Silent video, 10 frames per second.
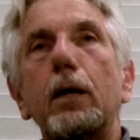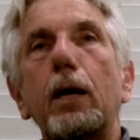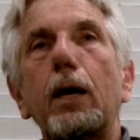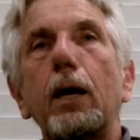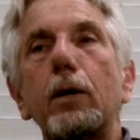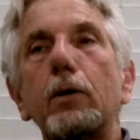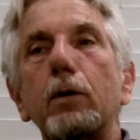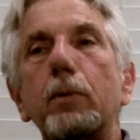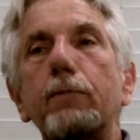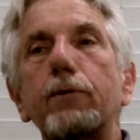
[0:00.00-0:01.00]
And,
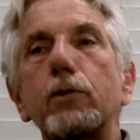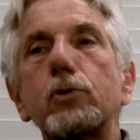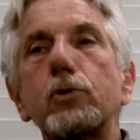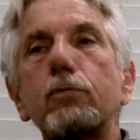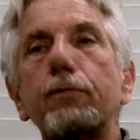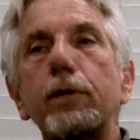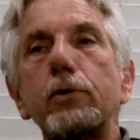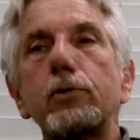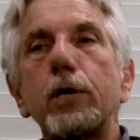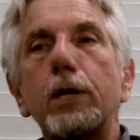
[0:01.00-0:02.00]
uh, but for the
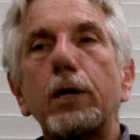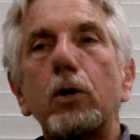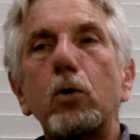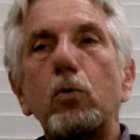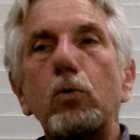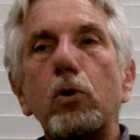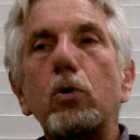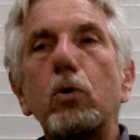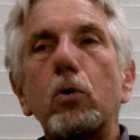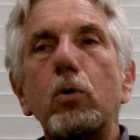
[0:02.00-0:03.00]
Sufis, who
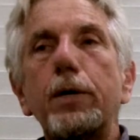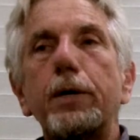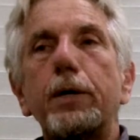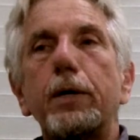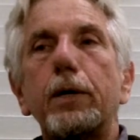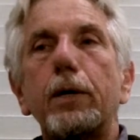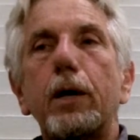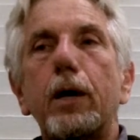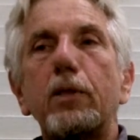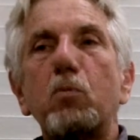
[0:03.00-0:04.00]
knew
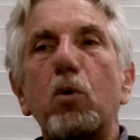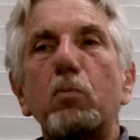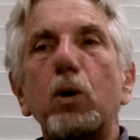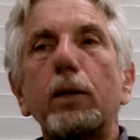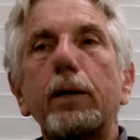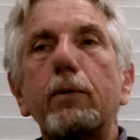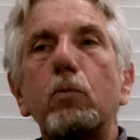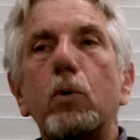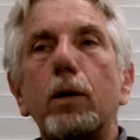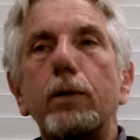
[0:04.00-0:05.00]
uh, the more
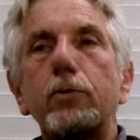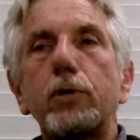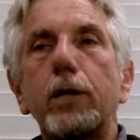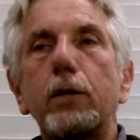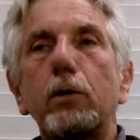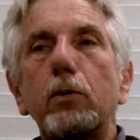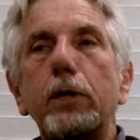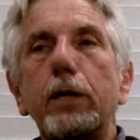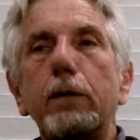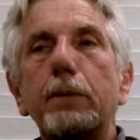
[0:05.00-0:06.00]
brilliant ones,
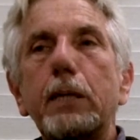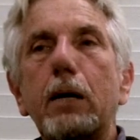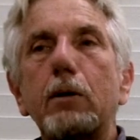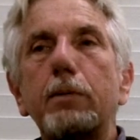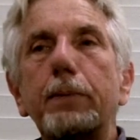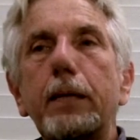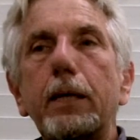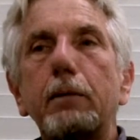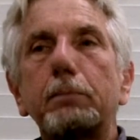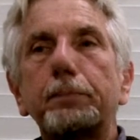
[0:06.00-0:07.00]
including Ibn
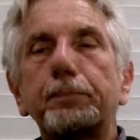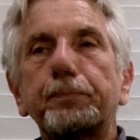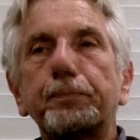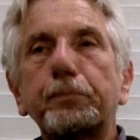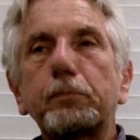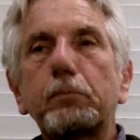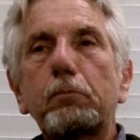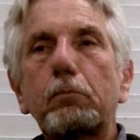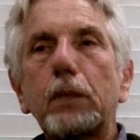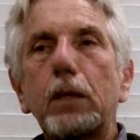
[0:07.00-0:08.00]
Arabi
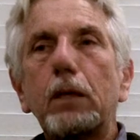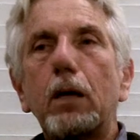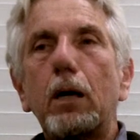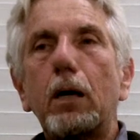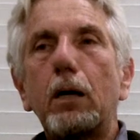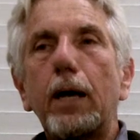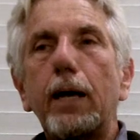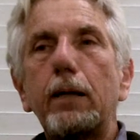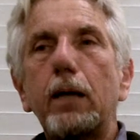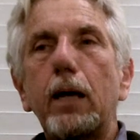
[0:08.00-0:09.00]
uh,
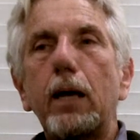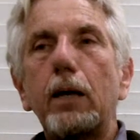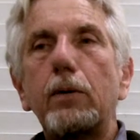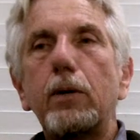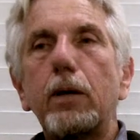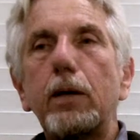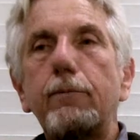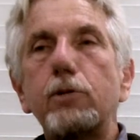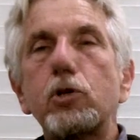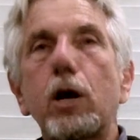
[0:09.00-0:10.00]
and, and uh,
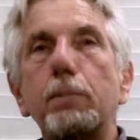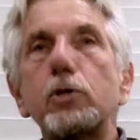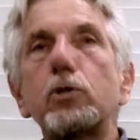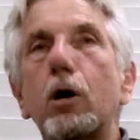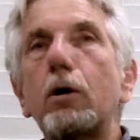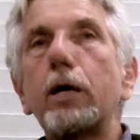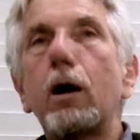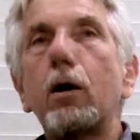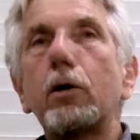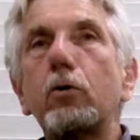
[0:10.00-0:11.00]
even Shabistari,
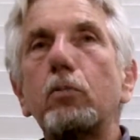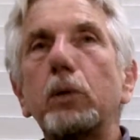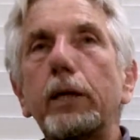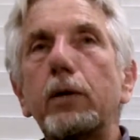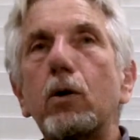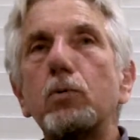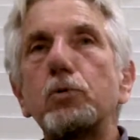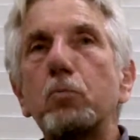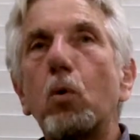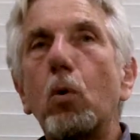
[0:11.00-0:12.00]
arguably
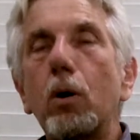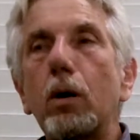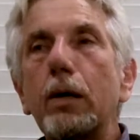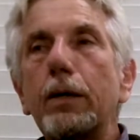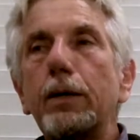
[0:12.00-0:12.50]
knows more